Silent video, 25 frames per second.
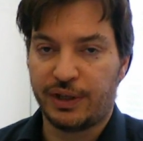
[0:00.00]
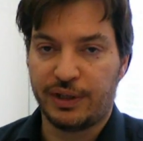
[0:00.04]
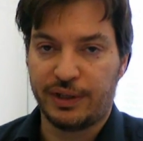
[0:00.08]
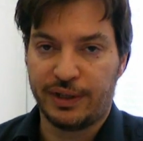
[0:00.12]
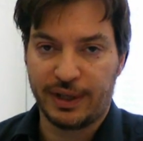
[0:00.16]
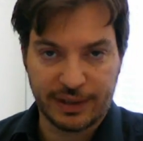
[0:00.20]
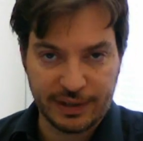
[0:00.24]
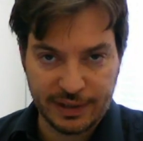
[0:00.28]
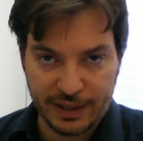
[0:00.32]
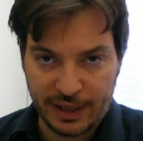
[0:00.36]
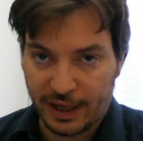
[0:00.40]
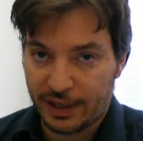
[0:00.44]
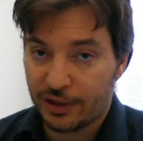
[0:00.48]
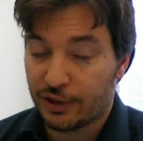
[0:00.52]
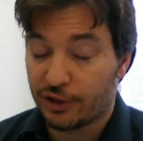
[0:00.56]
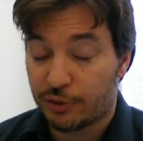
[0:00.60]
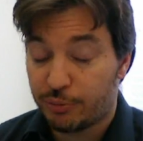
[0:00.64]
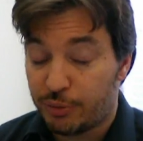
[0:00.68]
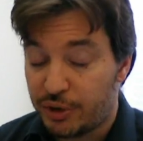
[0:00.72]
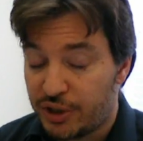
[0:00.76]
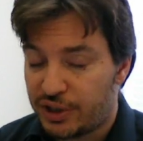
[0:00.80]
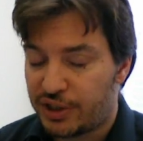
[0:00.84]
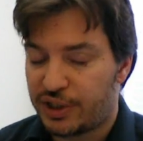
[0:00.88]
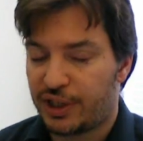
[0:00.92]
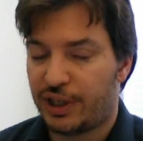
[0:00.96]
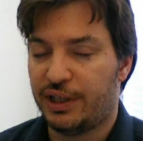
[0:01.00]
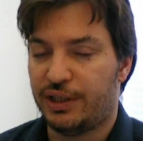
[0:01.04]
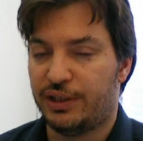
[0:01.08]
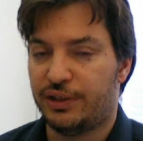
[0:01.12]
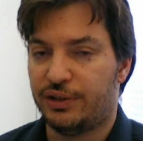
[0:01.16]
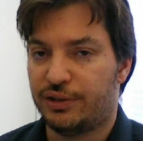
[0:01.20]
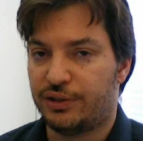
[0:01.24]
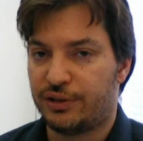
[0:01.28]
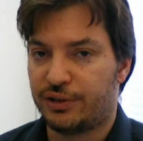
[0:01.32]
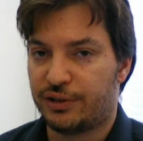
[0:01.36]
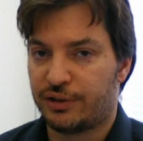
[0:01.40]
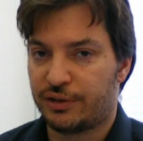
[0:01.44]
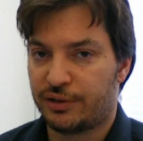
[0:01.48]
That cannot be
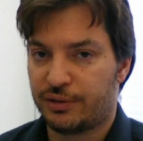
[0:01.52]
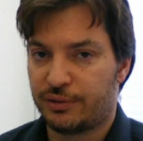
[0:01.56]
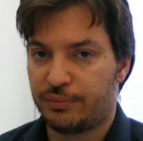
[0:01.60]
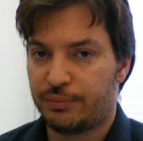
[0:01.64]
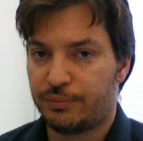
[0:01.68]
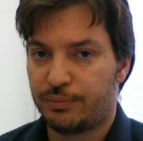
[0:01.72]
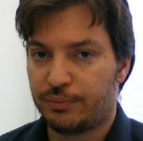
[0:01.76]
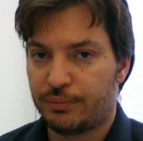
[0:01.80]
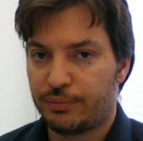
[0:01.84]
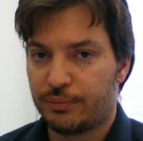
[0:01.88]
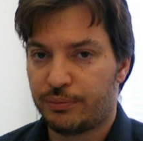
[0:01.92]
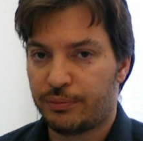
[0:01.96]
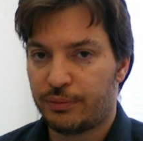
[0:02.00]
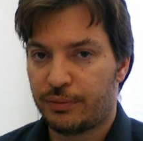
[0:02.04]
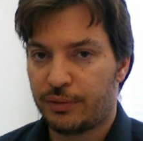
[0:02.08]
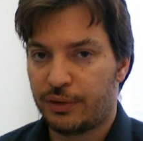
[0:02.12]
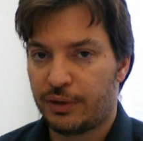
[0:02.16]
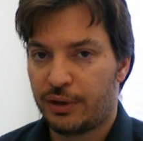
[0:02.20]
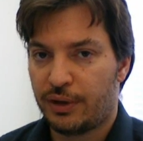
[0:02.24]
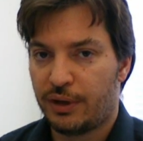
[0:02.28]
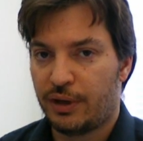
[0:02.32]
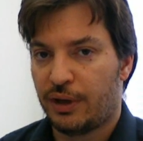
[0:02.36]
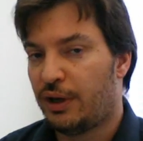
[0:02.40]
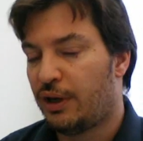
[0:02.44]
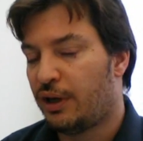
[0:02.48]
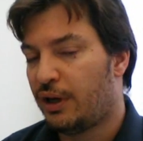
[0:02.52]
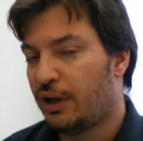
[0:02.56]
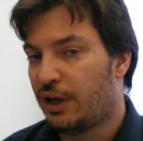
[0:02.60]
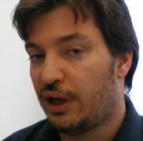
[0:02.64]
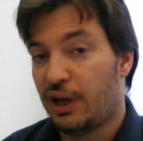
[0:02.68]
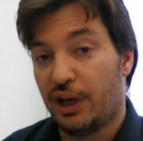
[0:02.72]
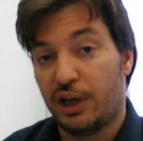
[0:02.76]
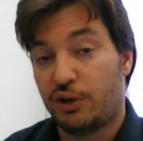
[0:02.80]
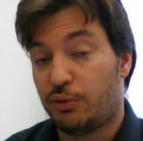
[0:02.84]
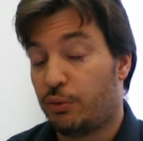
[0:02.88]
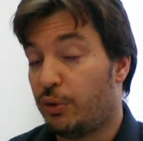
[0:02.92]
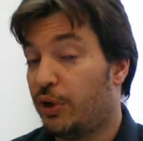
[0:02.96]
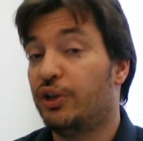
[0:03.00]
changed.
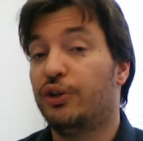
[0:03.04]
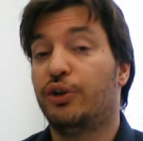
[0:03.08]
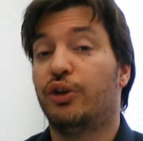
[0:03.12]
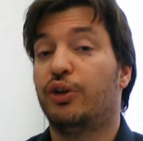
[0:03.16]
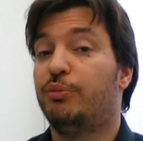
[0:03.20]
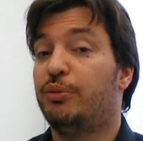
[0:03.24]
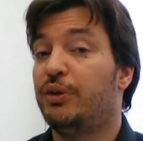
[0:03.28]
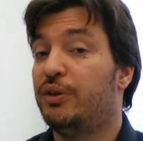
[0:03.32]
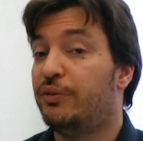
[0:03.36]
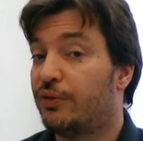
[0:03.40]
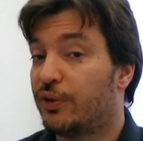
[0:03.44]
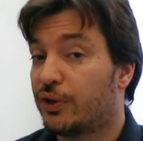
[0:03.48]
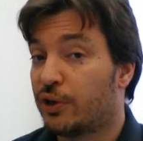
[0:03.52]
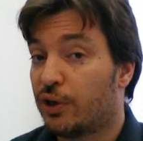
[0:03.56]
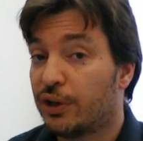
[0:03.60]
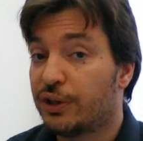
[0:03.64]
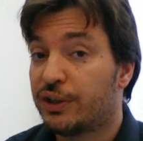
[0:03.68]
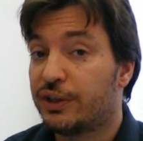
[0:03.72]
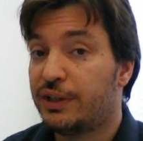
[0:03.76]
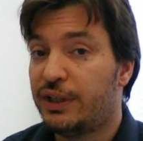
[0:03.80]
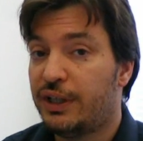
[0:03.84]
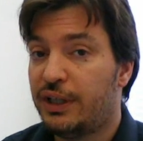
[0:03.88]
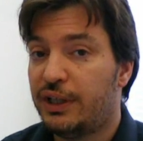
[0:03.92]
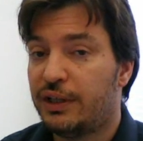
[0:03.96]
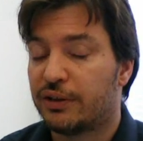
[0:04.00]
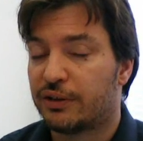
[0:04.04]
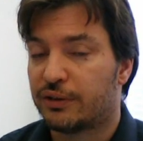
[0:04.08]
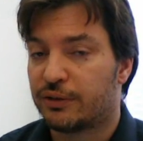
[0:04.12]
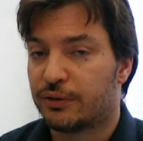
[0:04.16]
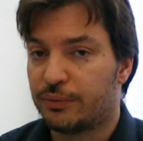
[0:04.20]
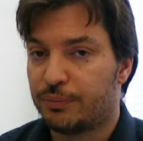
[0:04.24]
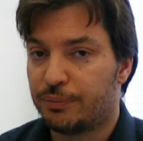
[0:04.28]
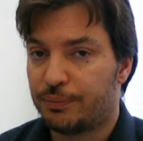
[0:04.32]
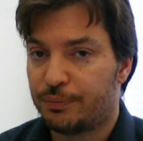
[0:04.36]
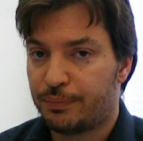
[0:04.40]
It will not be forgotten either.